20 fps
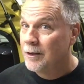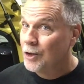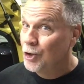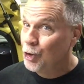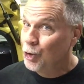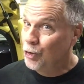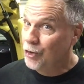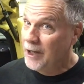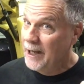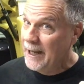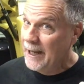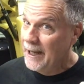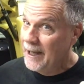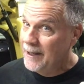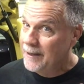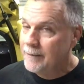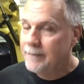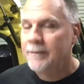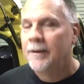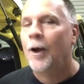your dad
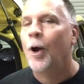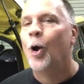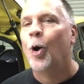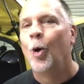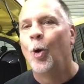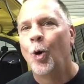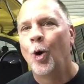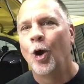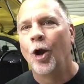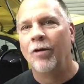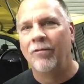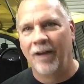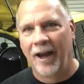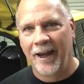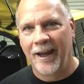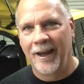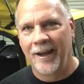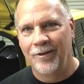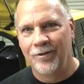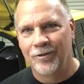or a
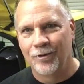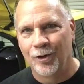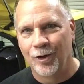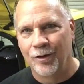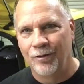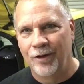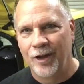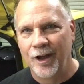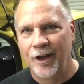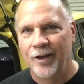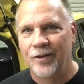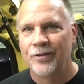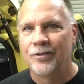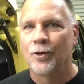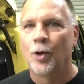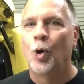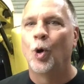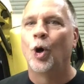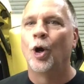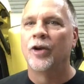wrecking service
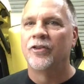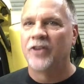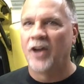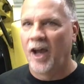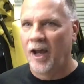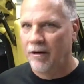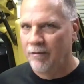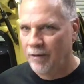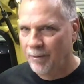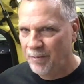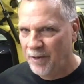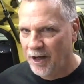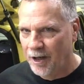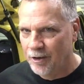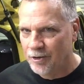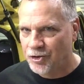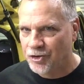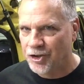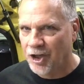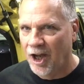or a tire repair
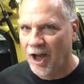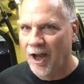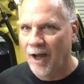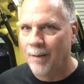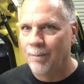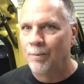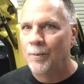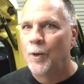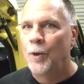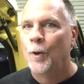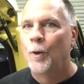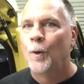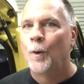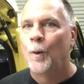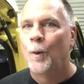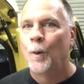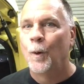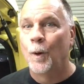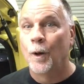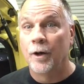shop
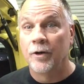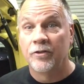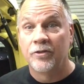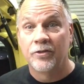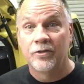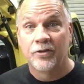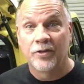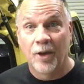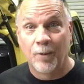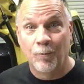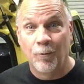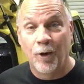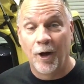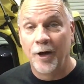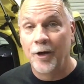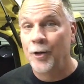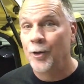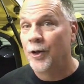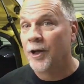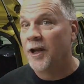or someone
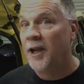who can